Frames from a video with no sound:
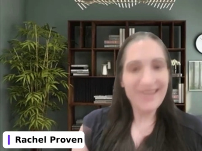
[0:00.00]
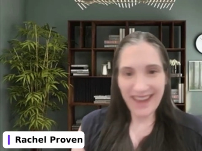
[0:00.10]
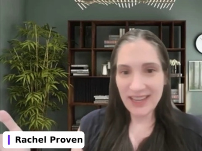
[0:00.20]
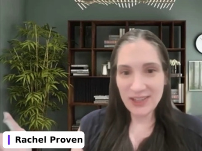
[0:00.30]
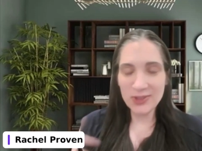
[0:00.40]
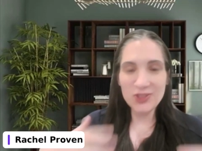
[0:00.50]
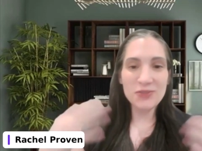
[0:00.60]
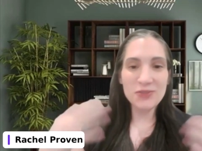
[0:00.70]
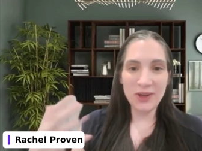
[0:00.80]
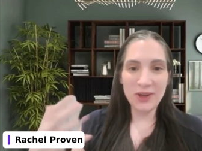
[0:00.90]
And you can
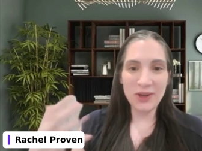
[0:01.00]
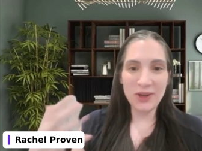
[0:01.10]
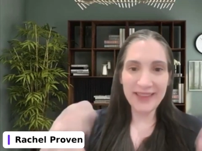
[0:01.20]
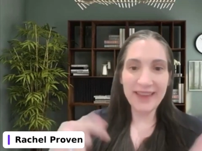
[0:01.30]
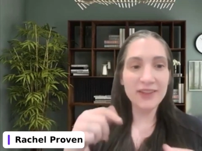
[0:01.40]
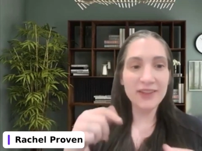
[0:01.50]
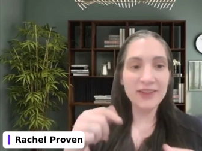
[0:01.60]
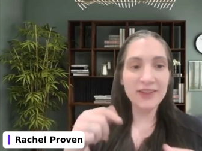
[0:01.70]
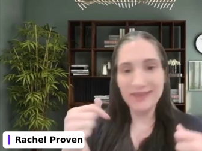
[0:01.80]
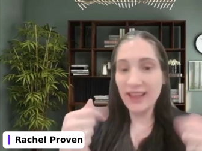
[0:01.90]
just mirror it like that,
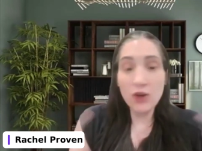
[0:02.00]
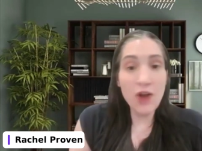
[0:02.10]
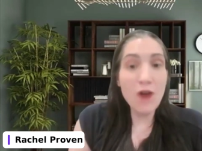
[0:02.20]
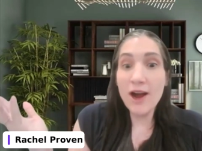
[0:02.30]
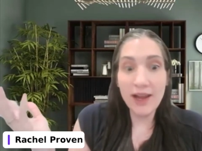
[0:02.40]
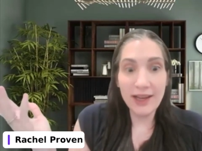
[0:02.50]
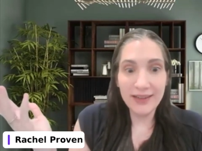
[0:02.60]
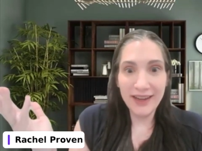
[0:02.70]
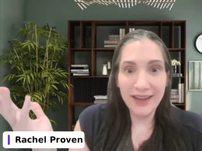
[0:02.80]
and they'll go on.